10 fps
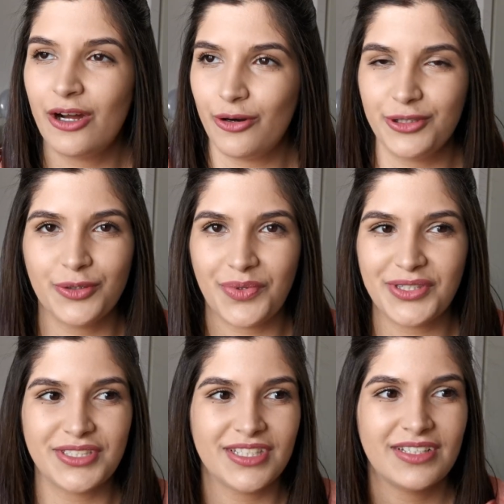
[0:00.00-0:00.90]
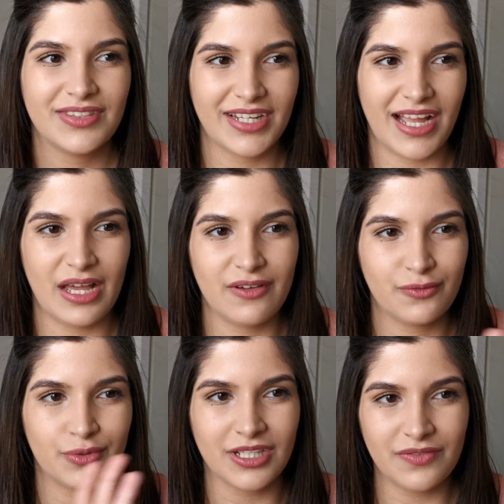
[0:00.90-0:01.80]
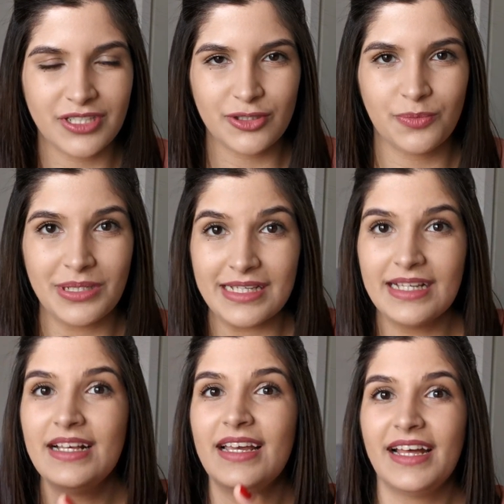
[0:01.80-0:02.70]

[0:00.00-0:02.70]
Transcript: All the ones that I have were gifted to me.